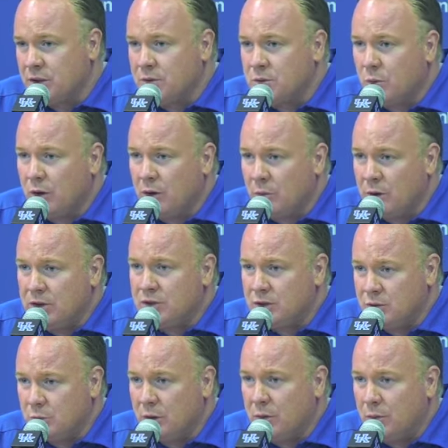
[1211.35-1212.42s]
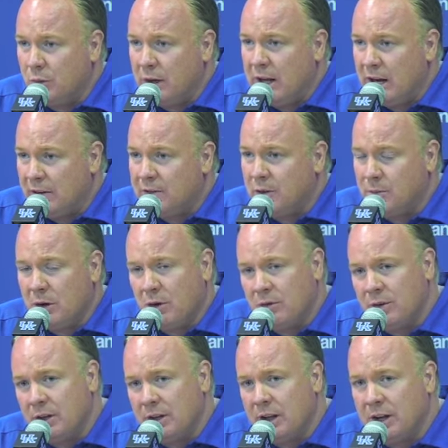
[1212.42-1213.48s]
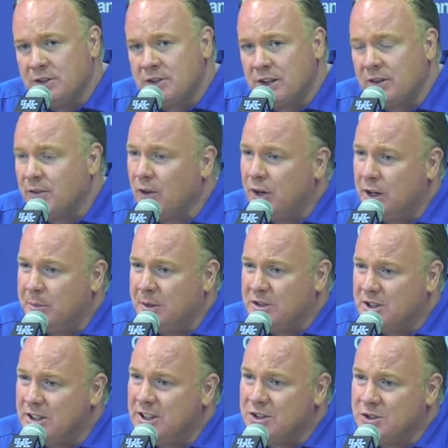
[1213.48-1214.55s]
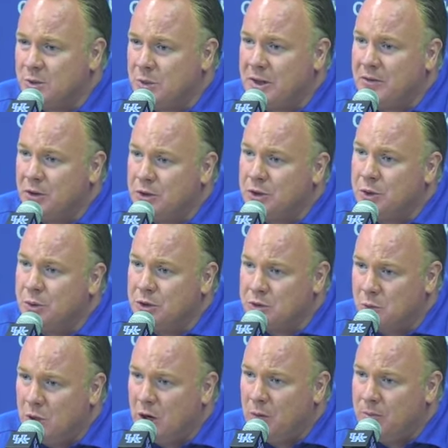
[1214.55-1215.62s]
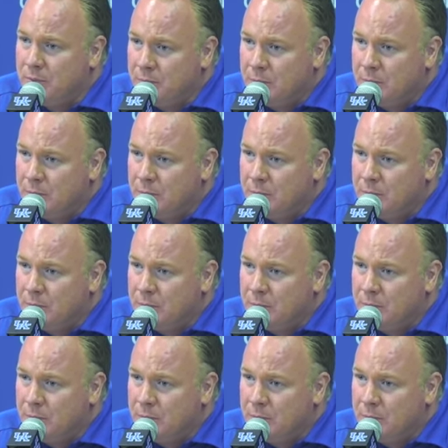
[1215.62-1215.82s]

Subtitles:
That's one of the reasons we went after Melvin. The nice thing for him is he is 3-for-2 as well.